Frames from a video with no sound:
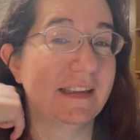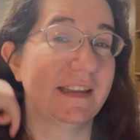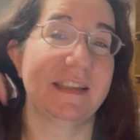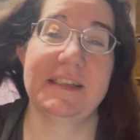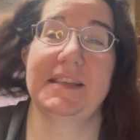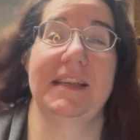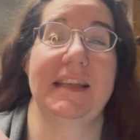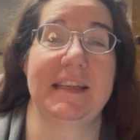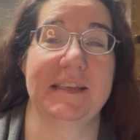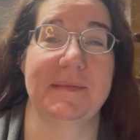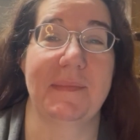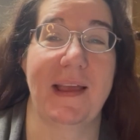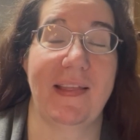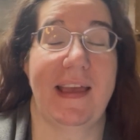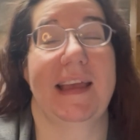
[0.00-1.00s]
This is
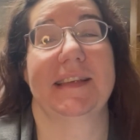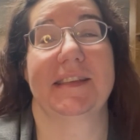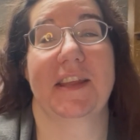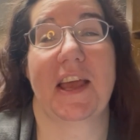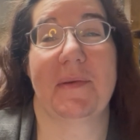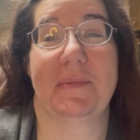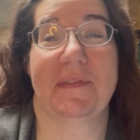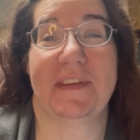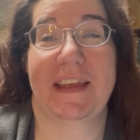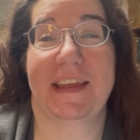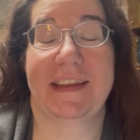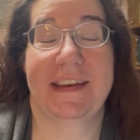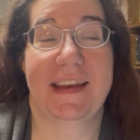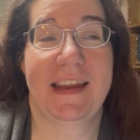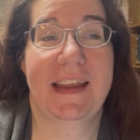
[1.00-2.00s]
my last cup of
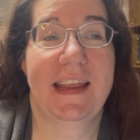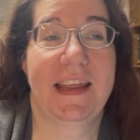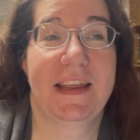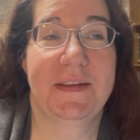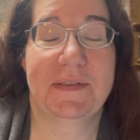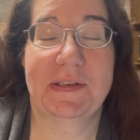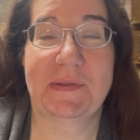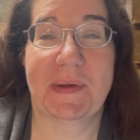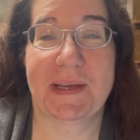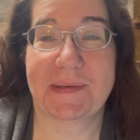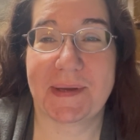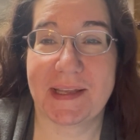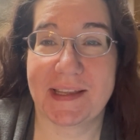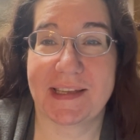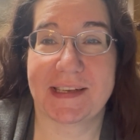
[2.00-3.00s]
it, which makes
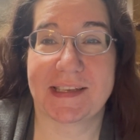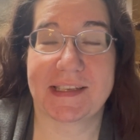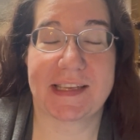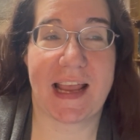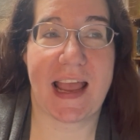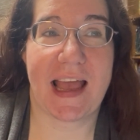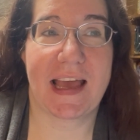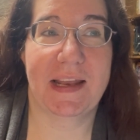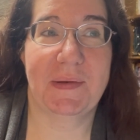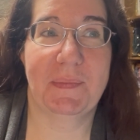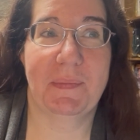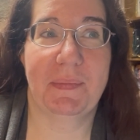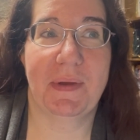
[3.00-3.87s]
me a little sad,